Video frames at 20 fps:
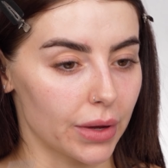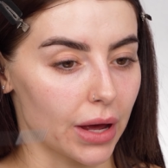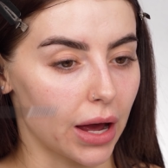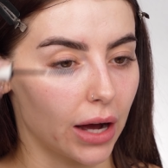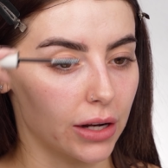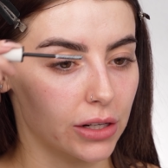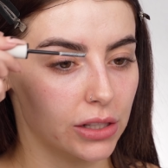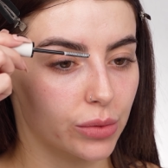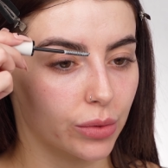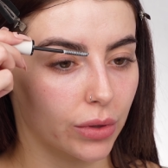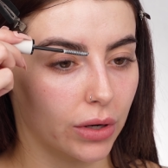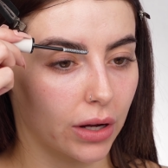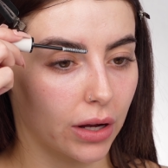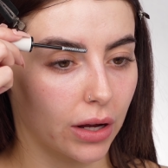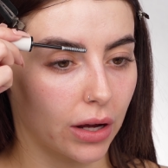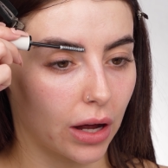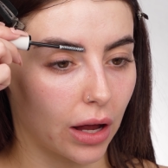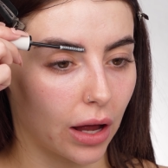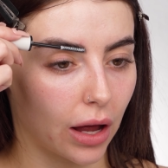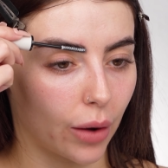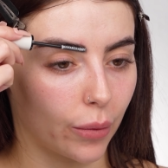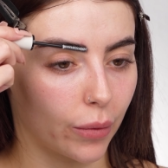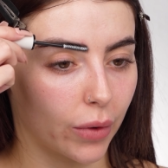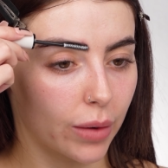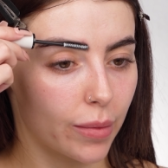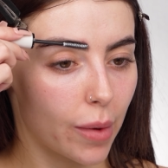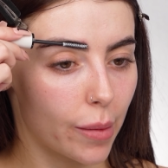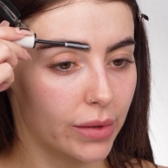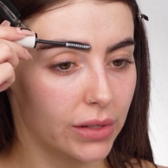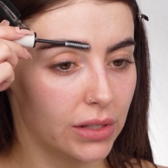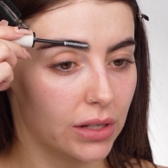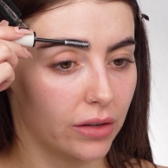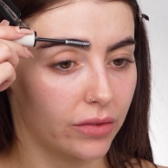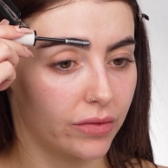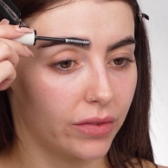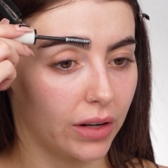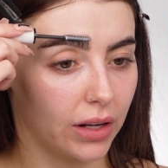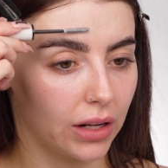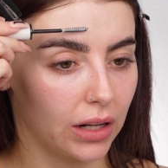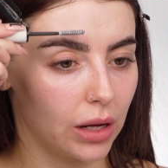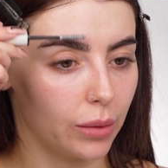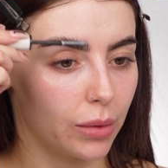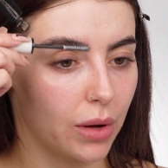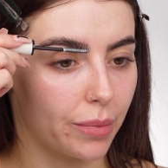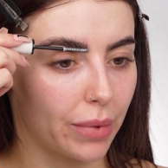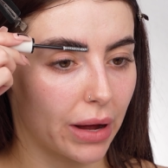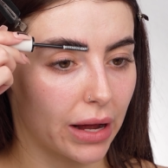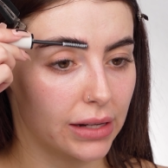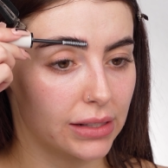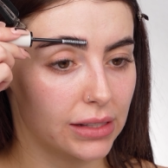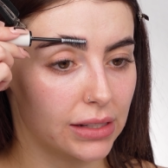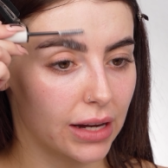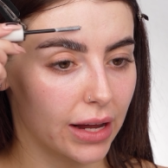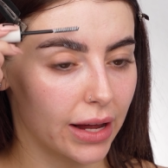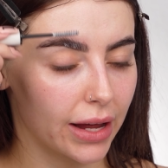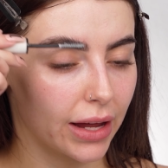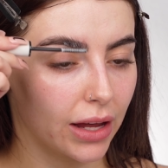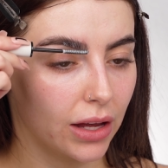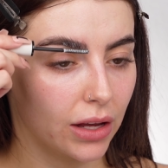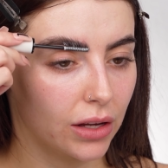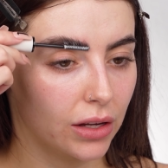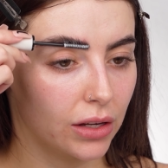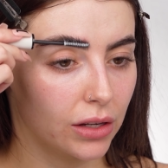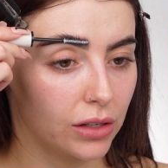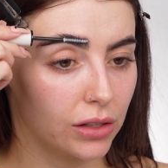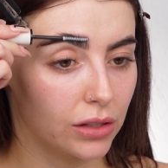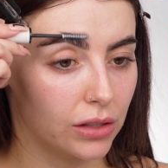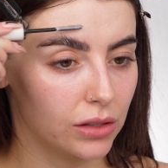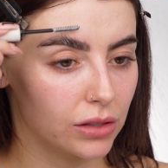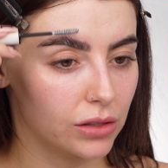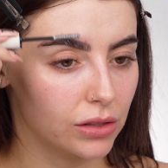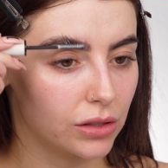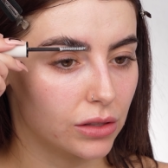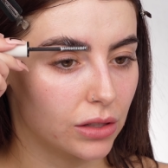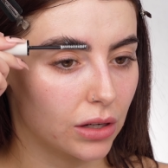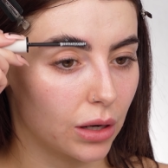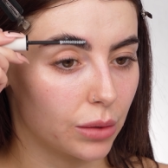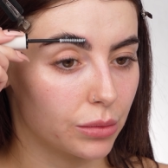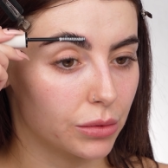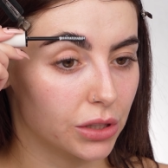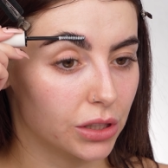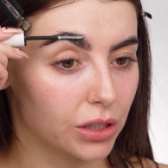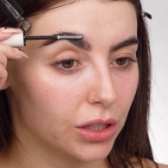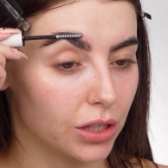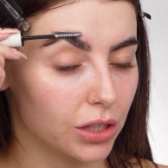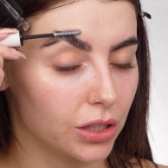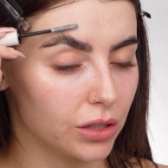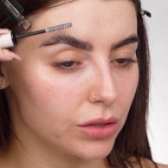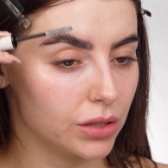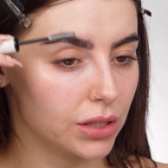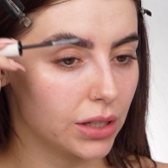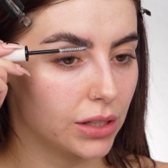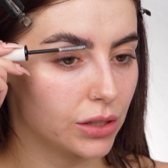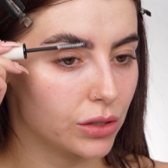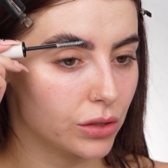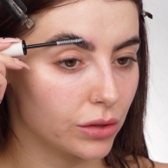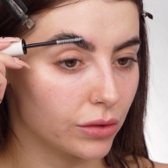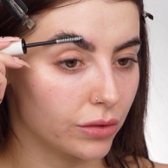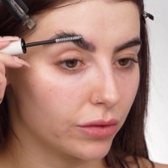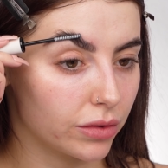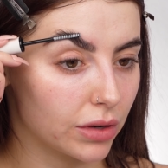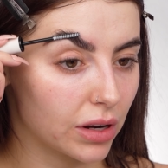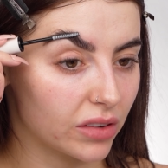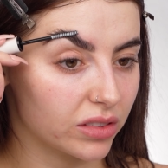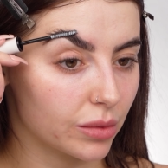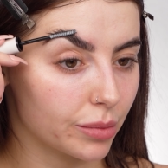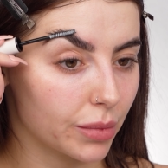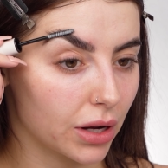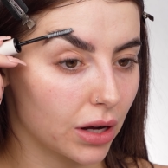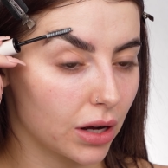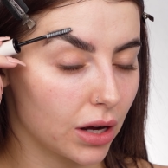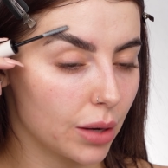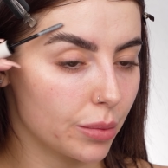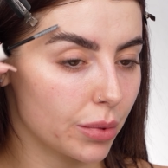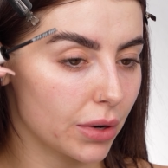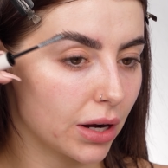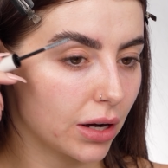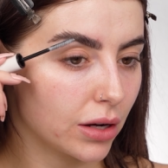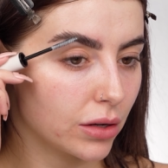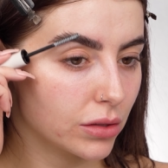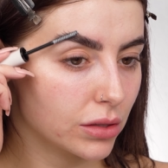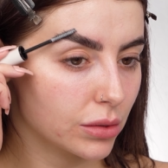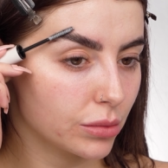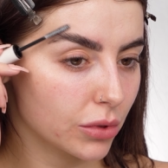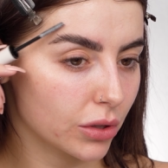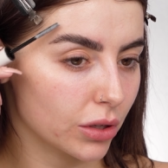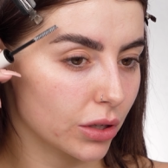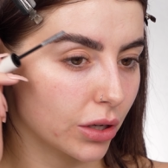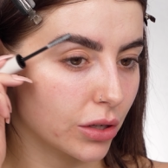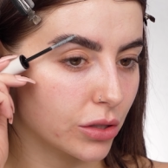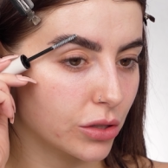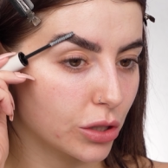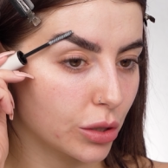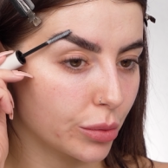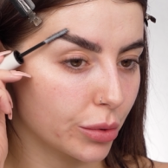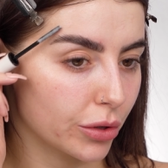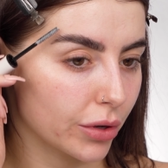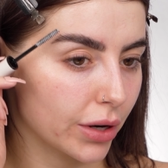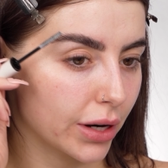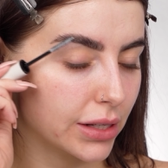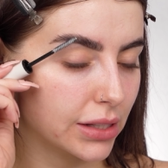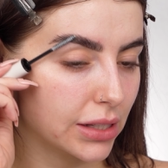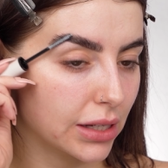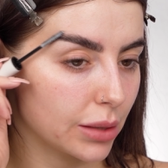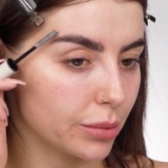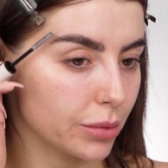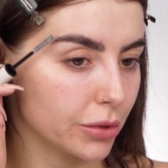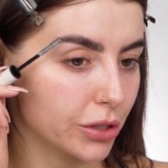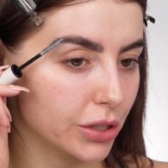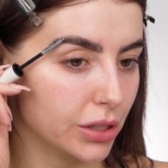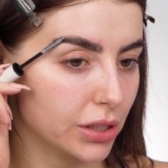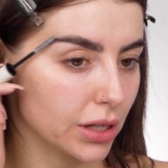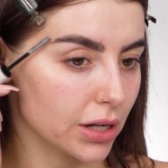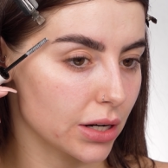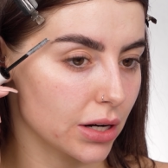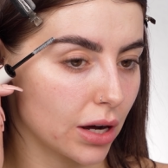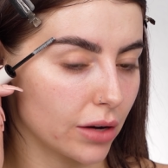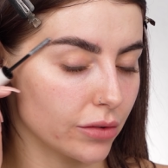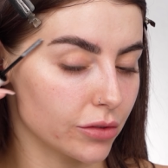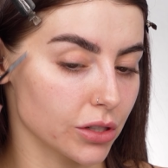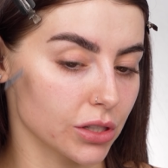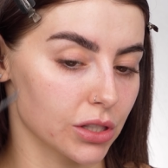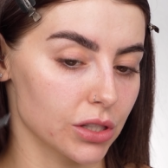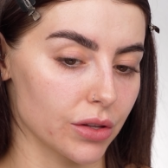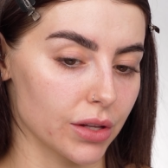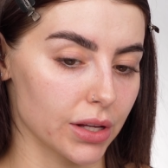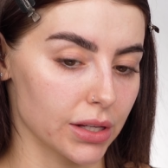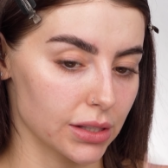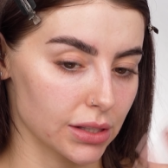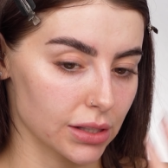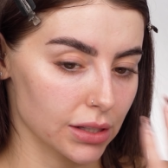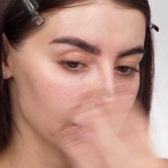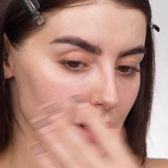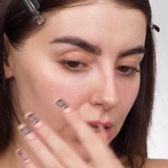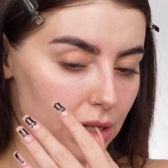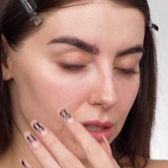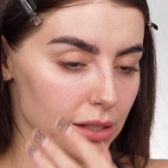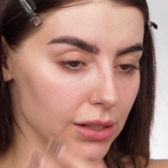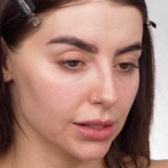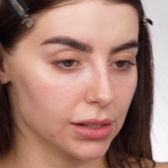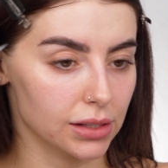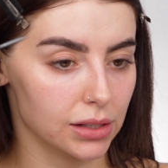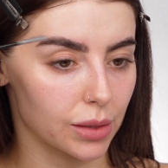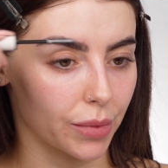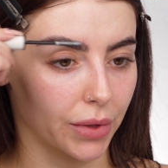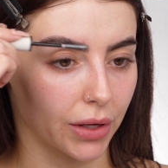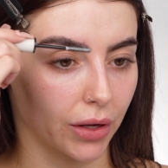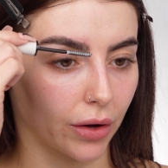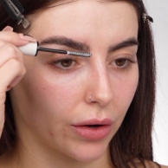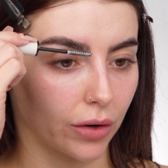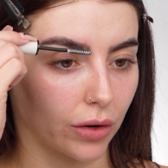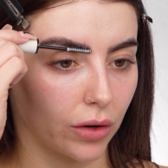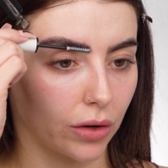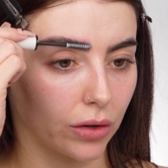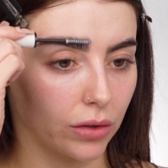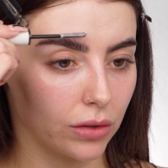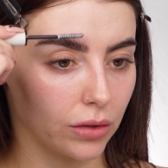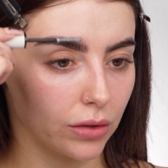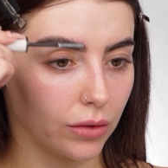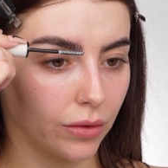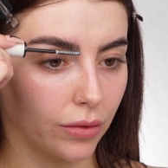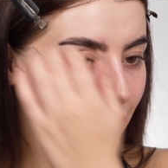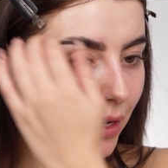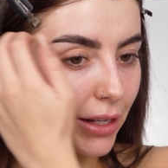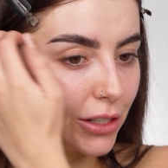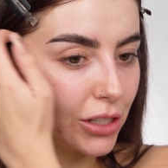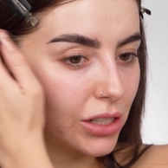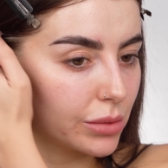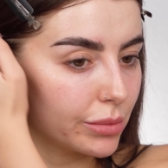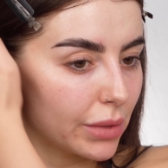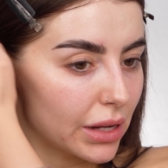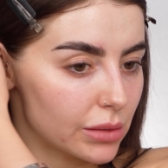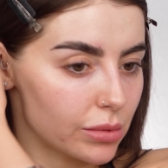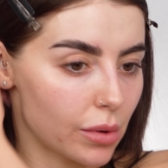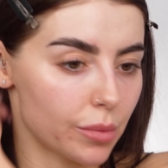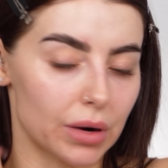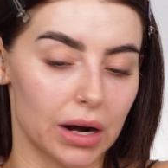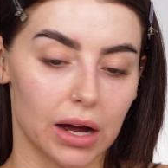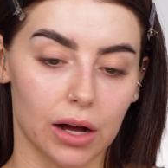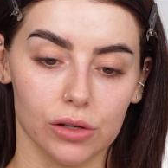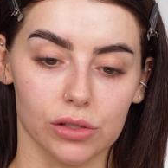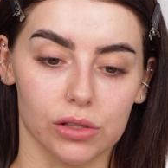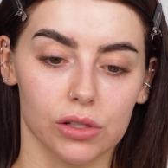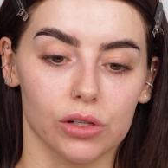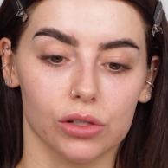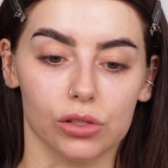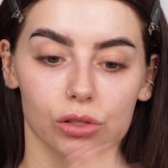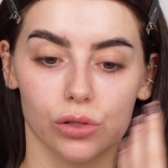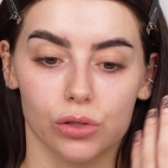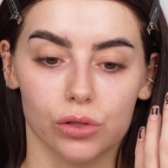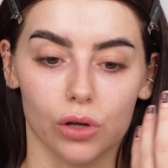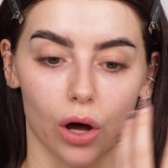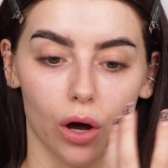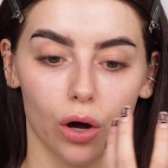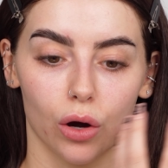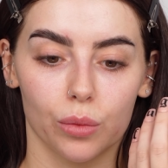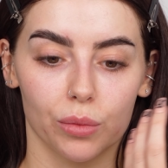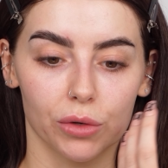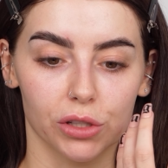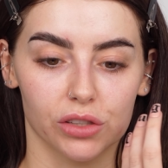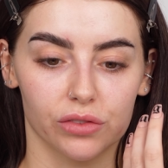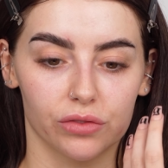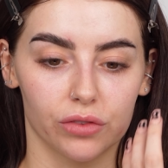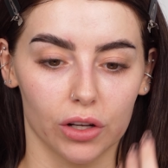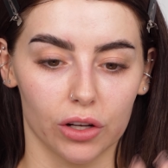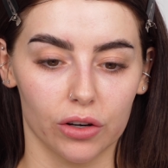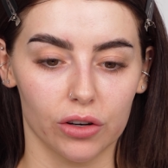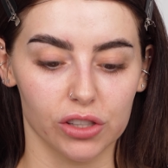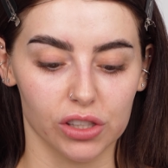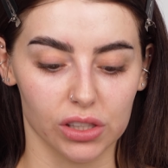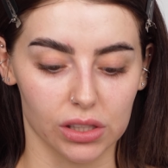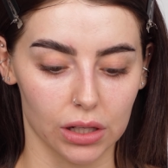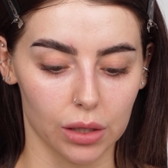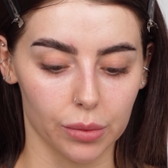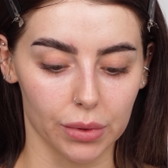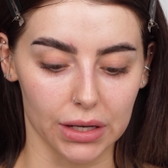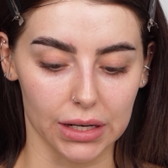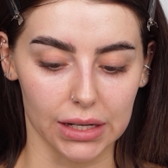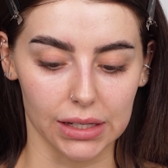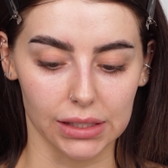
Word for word: But yeah, I just wanna, I wanna make myself feel a little bit better today. So I'm just gonna use it to fluff up my eyebrows. I'm not gonna go super crazy, but just enough just so there's something going on. It just makes my brows look so much fuller and just a little bit